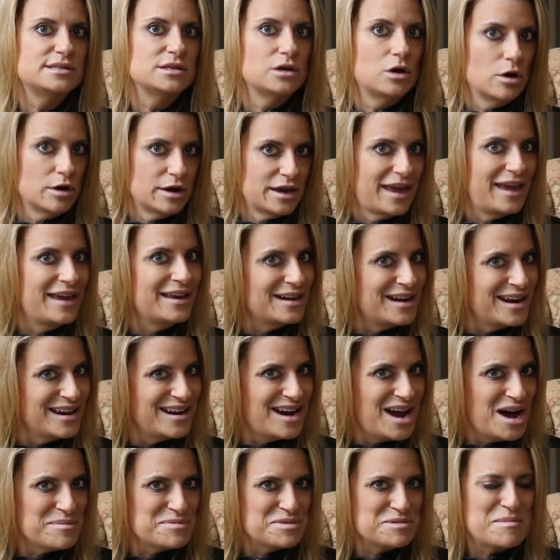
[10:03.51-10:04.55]
There are canine
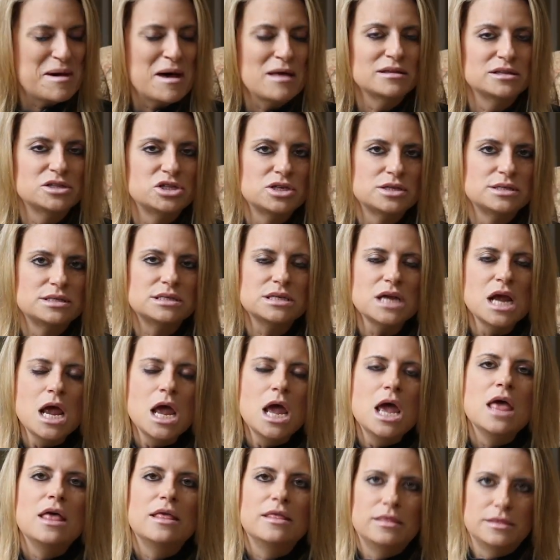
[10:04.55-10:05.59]
ophthalmologists,
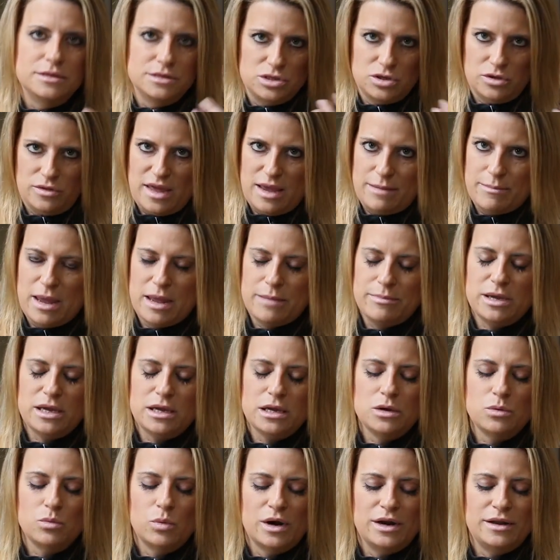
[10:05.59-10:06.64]
so they may
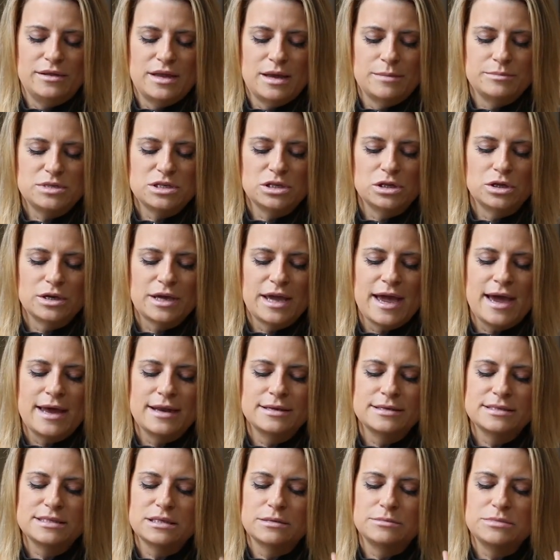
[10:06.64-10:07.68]
be wanting them to look at
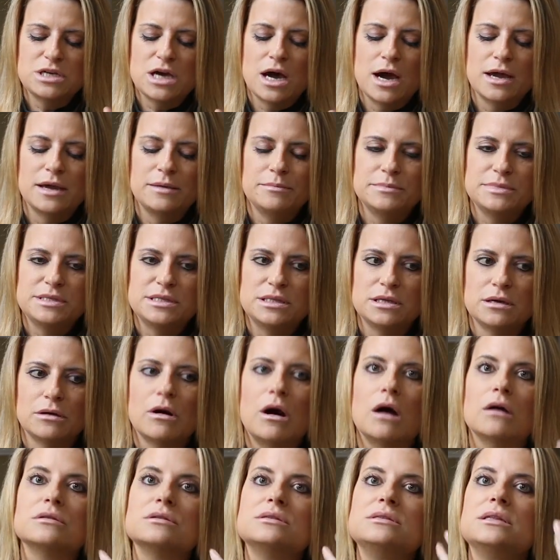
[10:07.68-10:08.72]
it. Sometimes
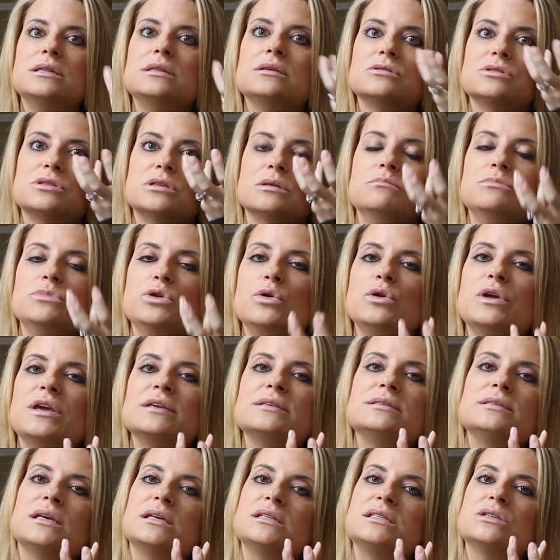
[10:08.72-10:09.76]
there's some
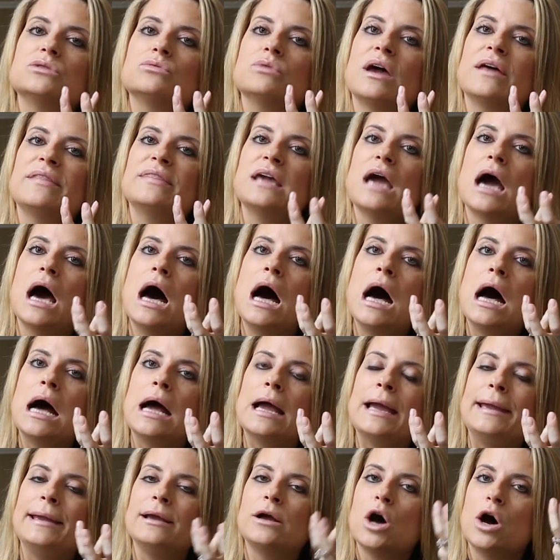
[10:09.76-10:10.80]
mucus that's around the
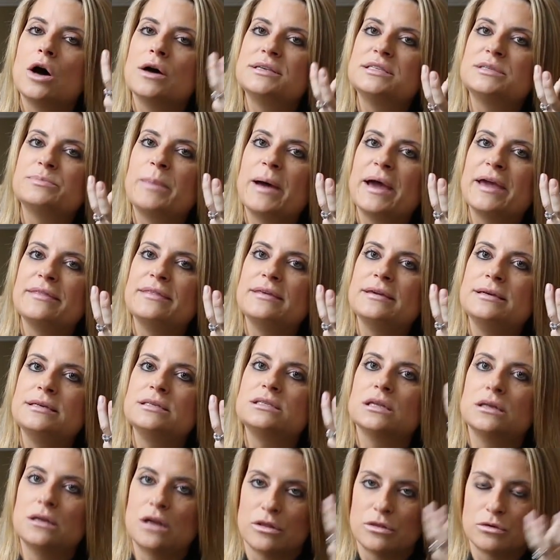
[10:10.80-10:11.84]
eye caused by these,
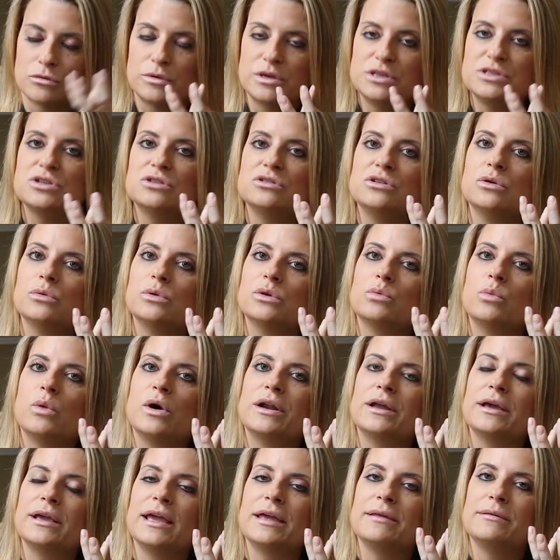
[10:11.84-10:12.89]
another reason you would
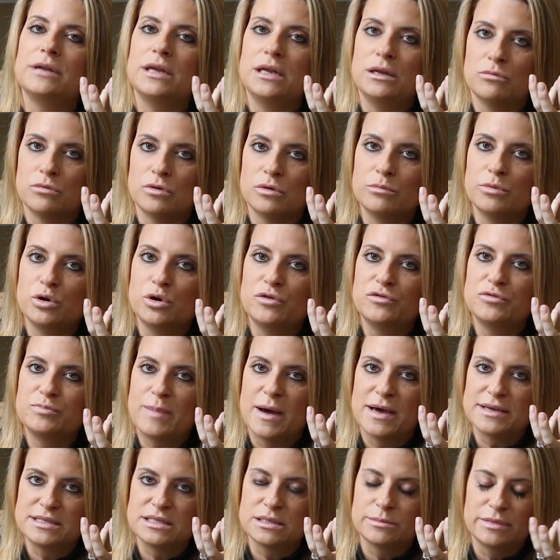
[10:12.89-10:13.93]
want to get it removed
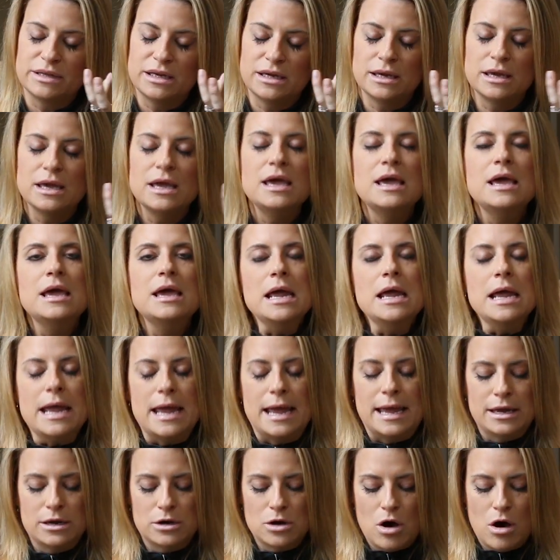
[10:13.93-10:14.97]
possibly.
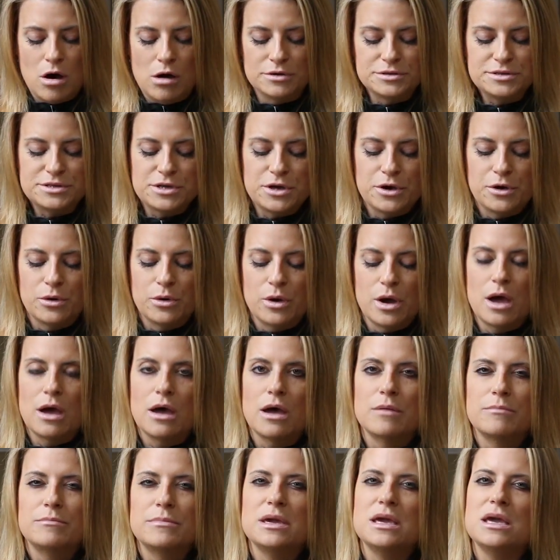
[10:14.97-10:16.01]
And
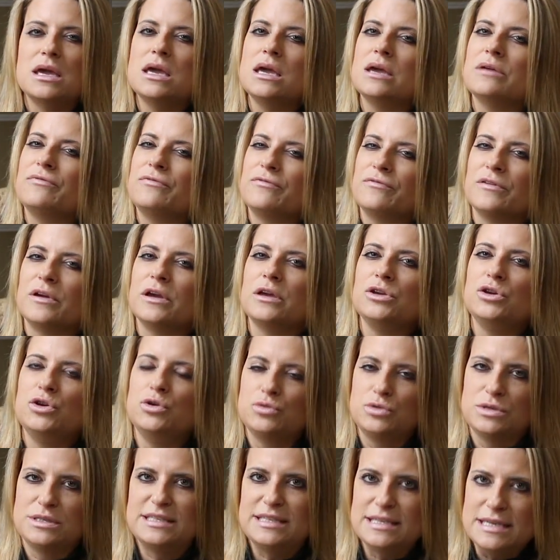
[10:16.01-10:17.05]
also, if you
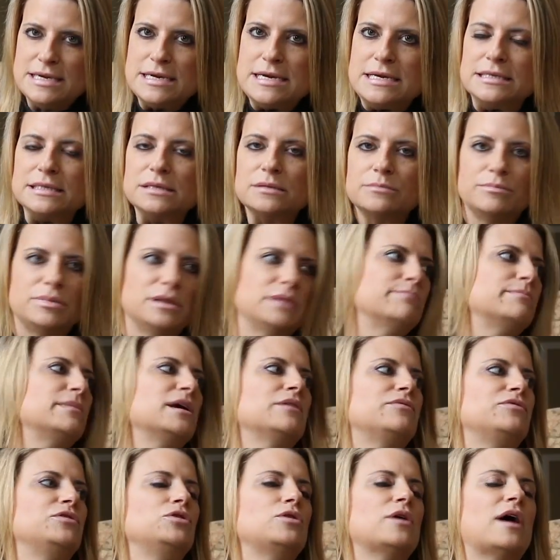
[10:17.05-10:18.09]
see it,
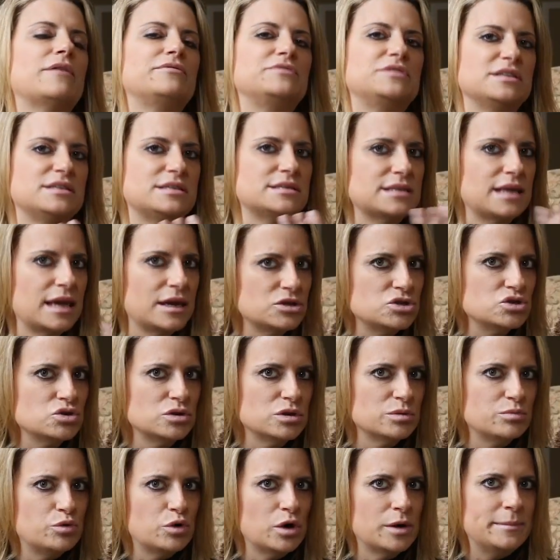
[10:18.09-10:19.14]
if you have to schedule an
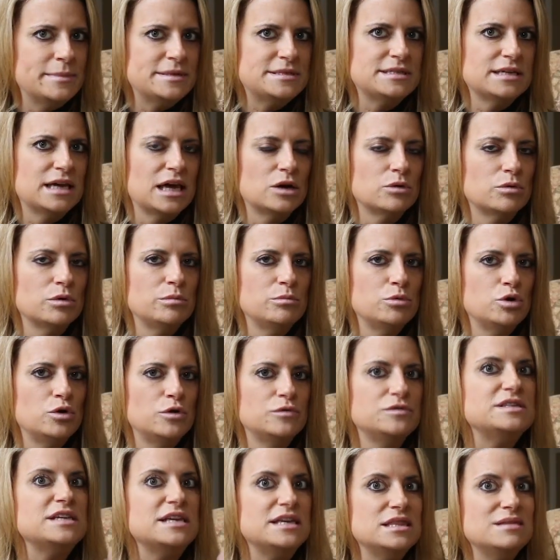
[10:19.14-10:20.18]
appointment to get it
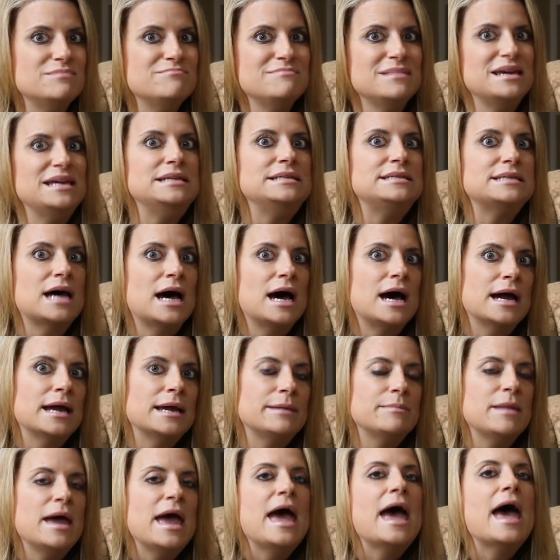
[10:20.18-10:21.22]
removed, in the
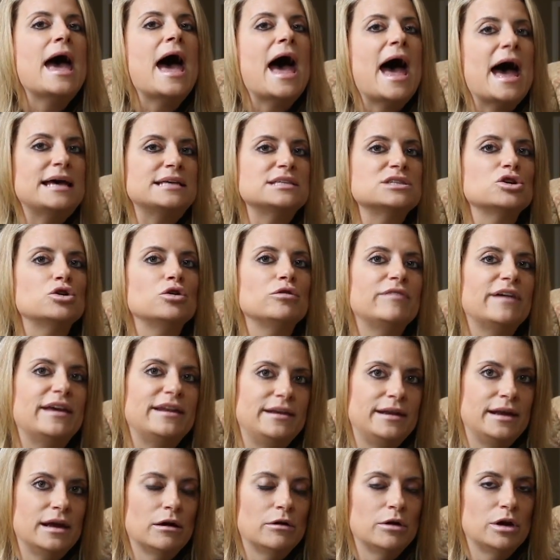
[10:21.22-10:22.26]
meantime, ask your
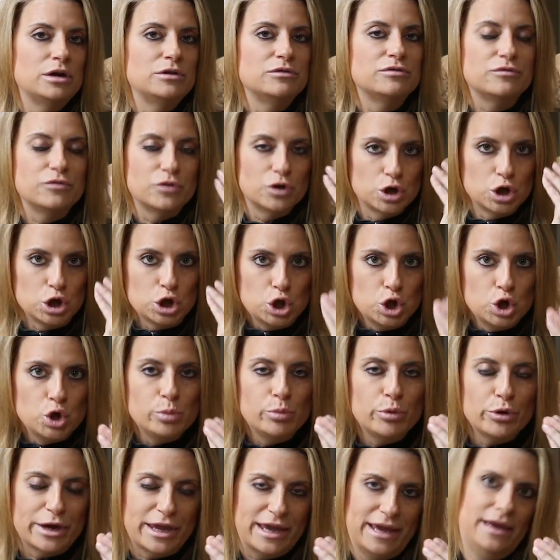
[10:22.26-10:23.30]
veterinarian for a
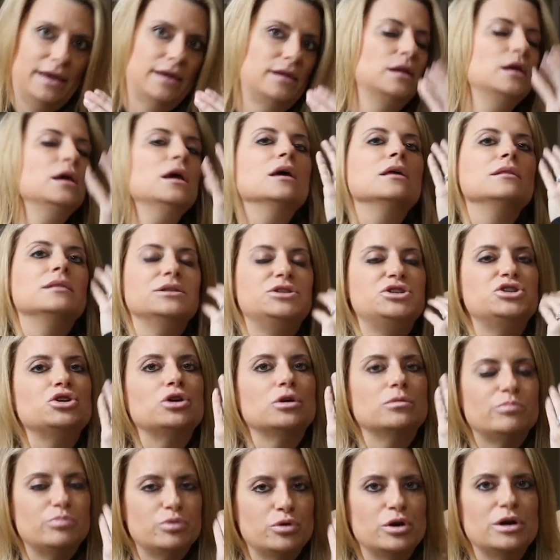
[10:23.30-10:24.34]
lubricant that you
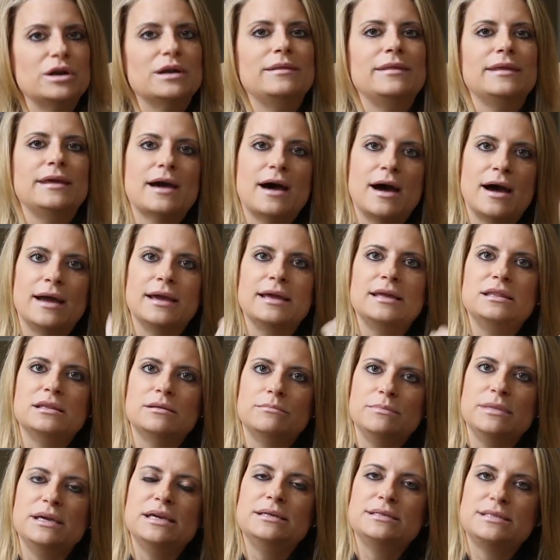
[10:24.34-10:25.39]
can put in the eye in the
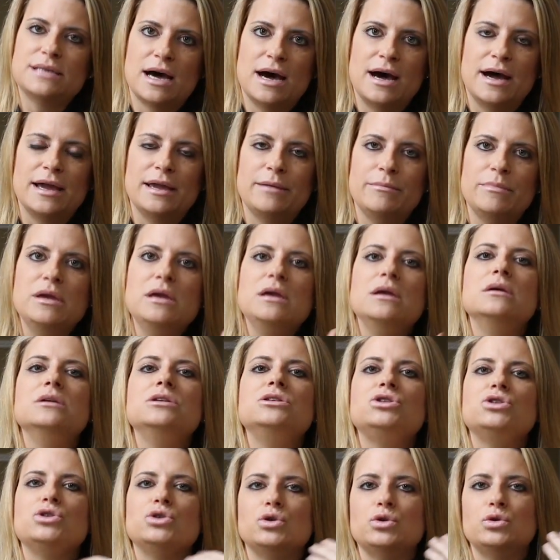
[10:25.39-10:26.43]
meantime
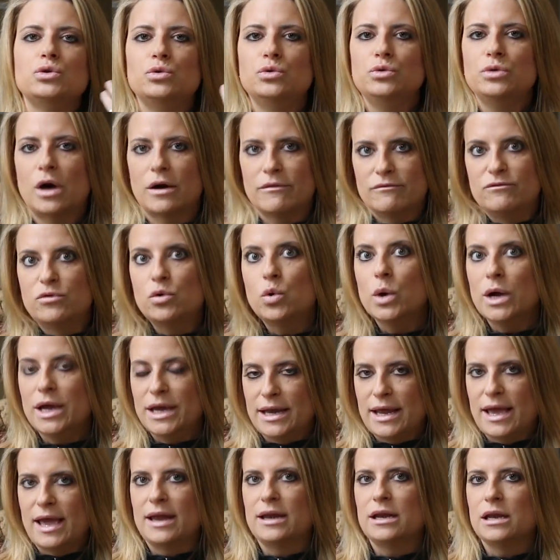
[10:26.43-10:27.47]
to avoid
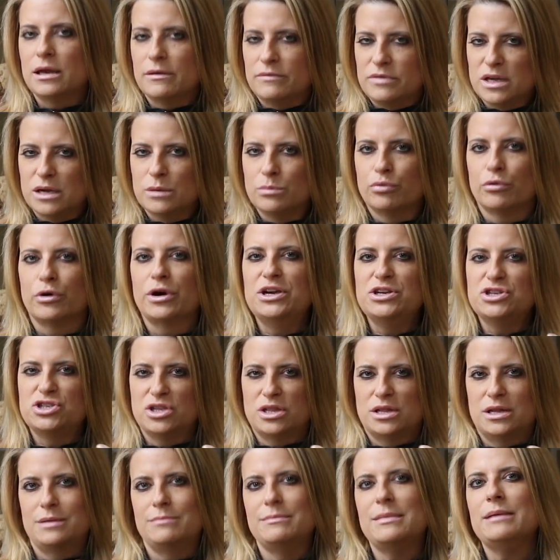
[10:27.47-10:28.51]
any of the abrasion
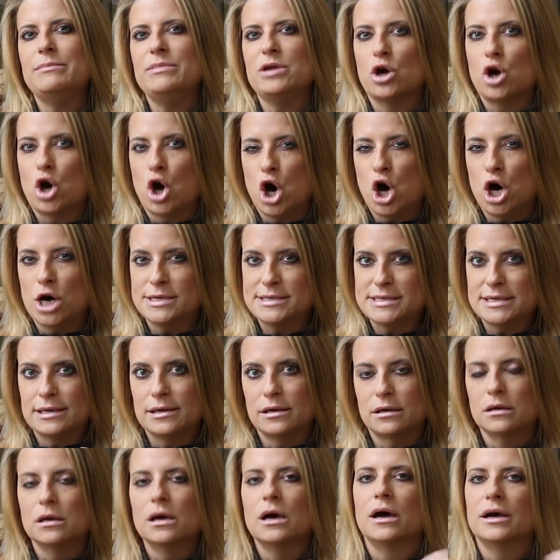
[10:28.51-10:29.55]
that it may be
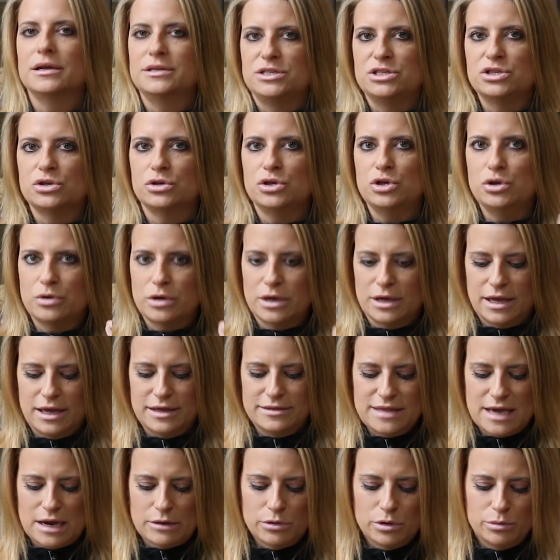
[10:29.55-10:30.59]
causing until you can get
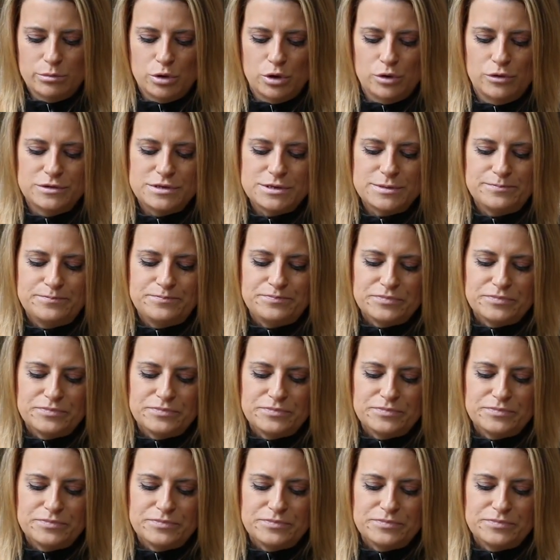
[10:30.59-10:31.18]
that removed.